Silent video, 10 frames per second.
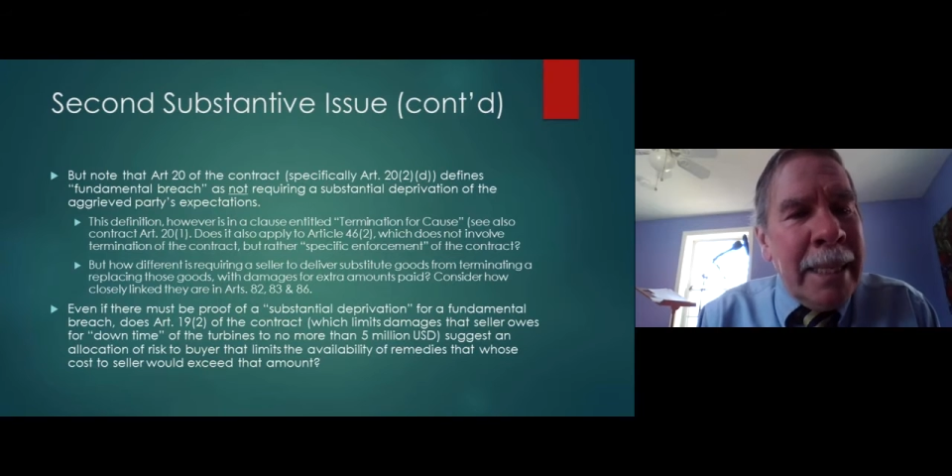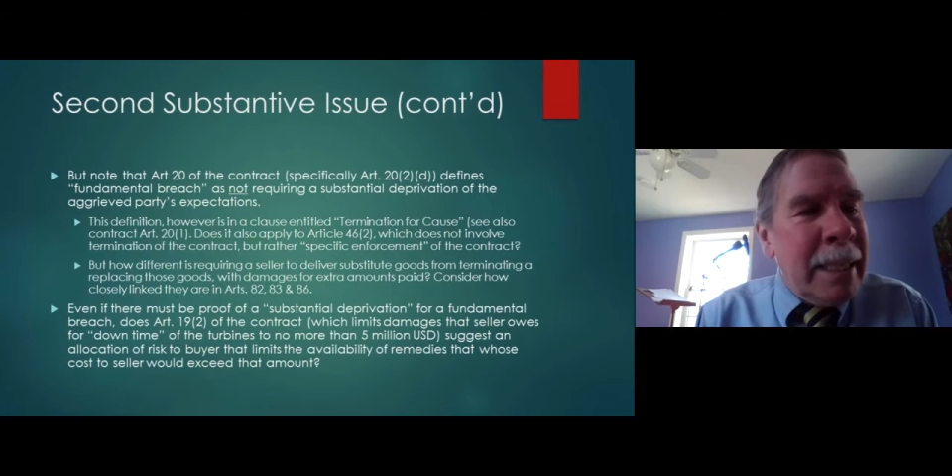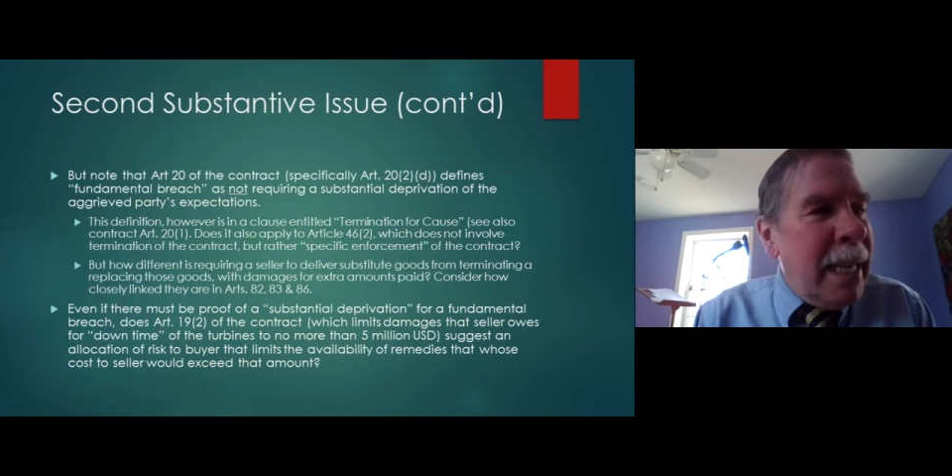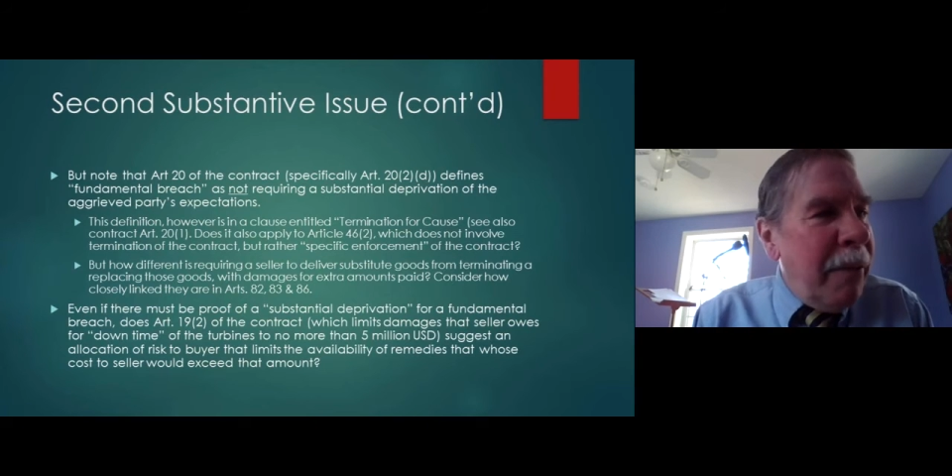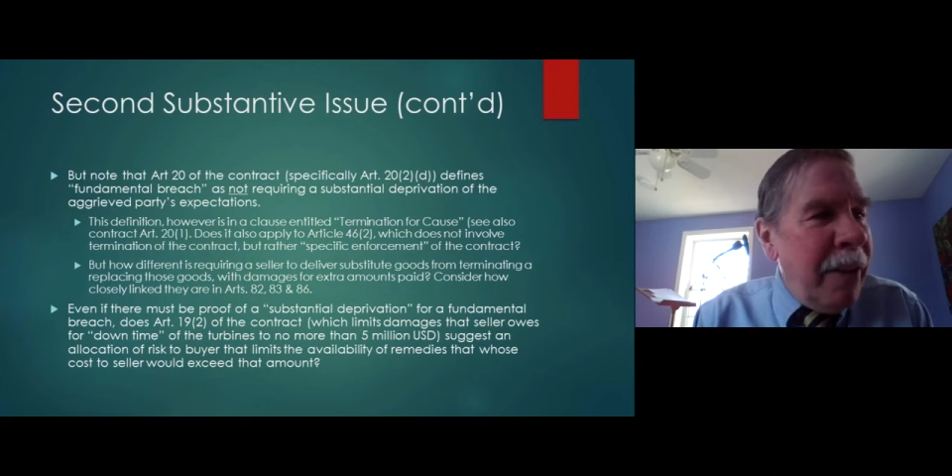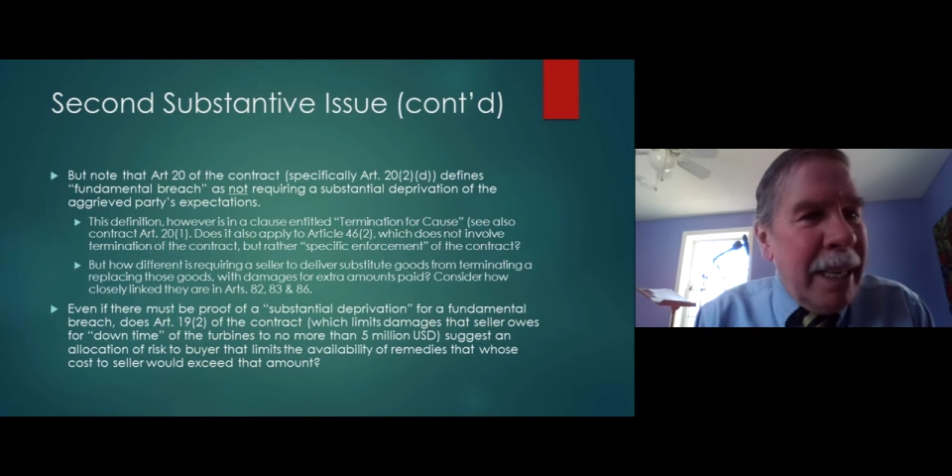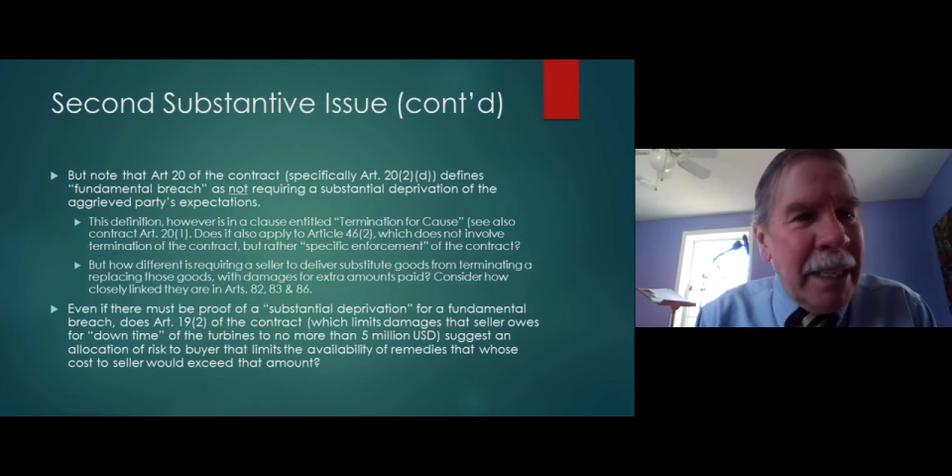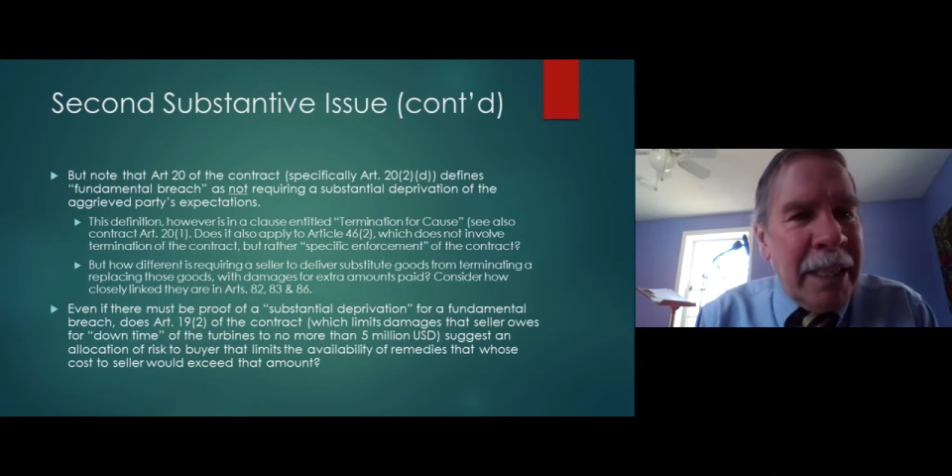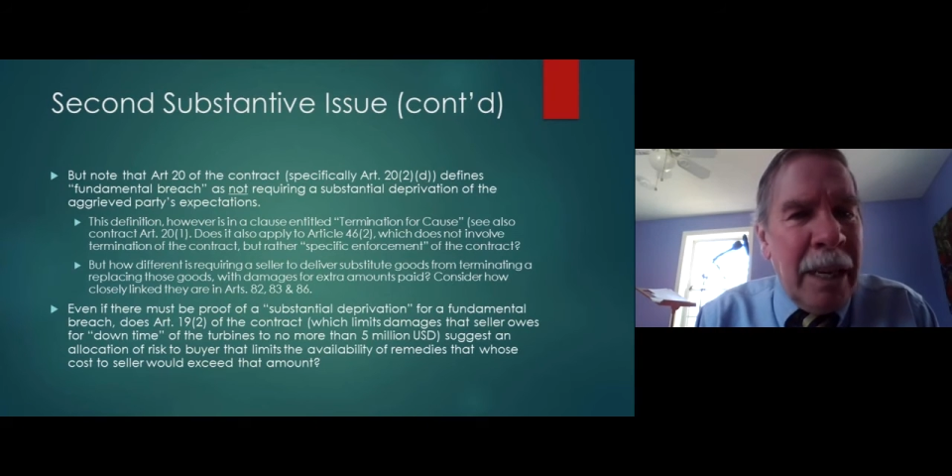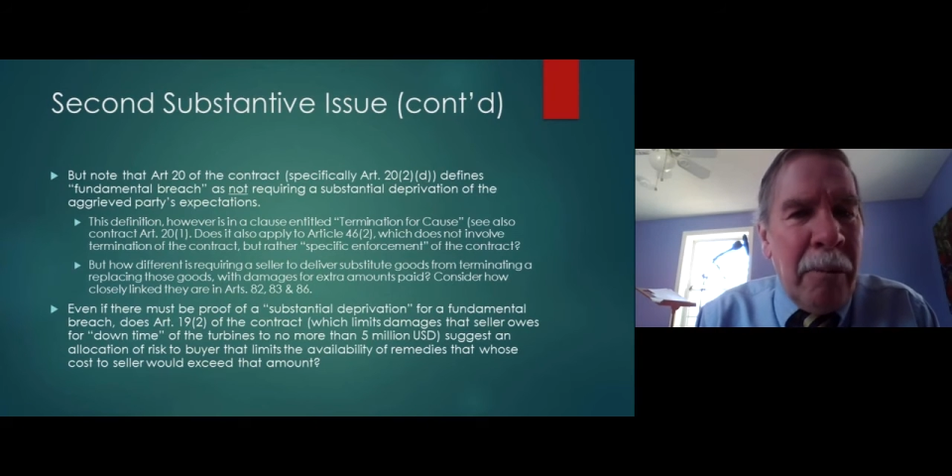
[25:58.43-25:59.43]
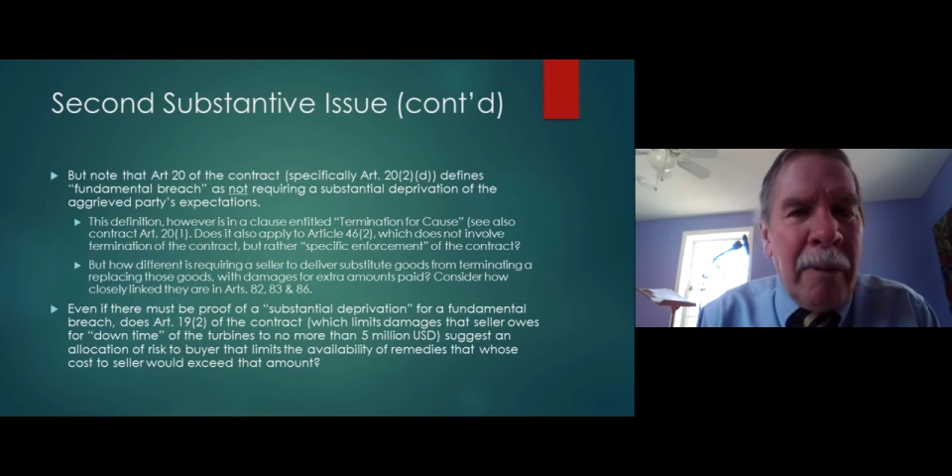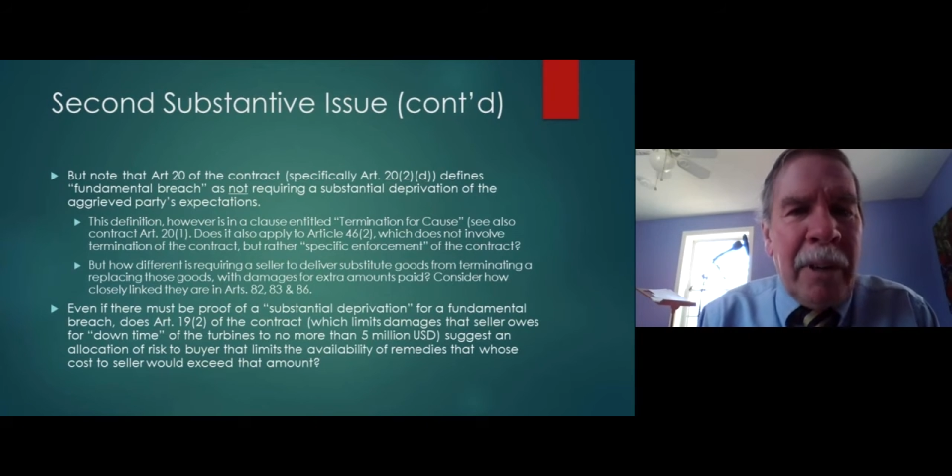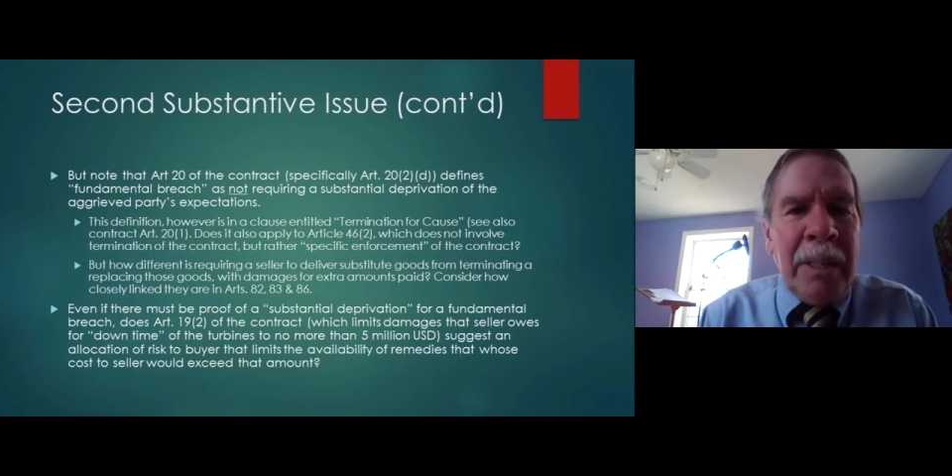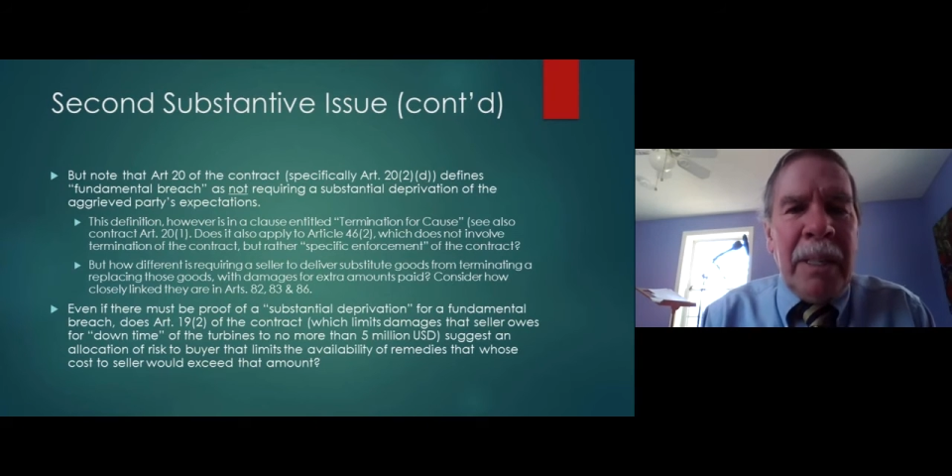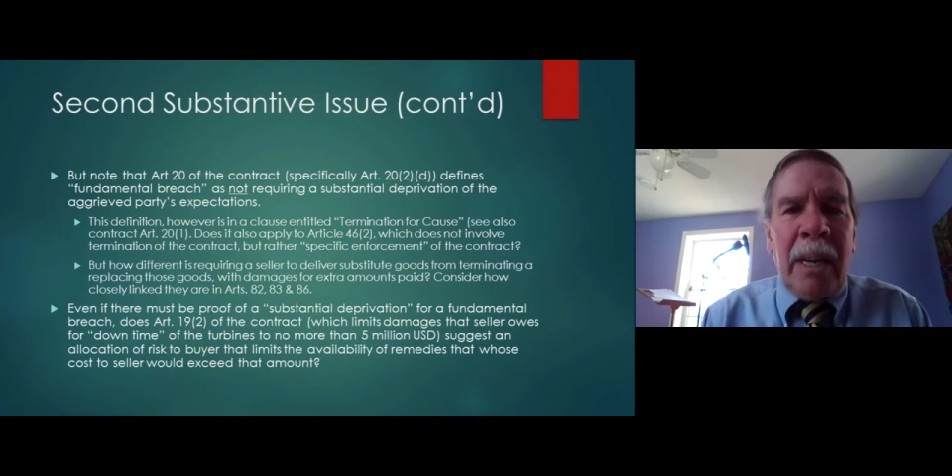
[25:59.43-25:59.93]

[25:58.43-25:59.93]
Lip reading: This definition, however,